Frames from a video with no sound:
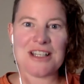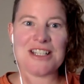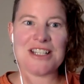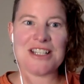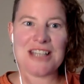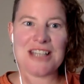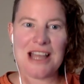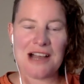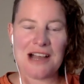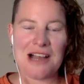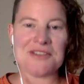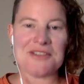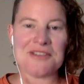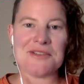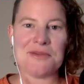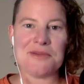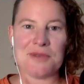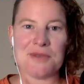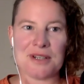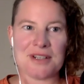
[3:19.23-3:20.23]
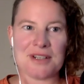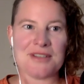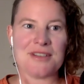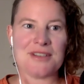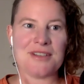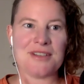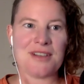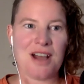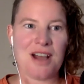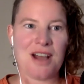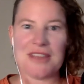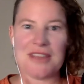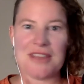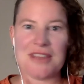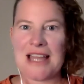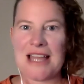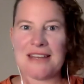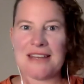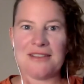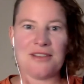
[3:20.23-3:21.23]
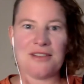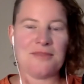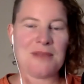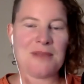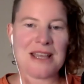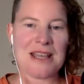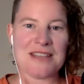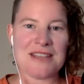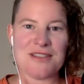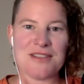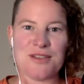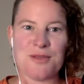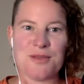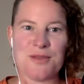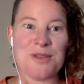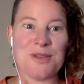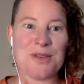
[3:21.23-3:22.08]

She also works online by Zoom.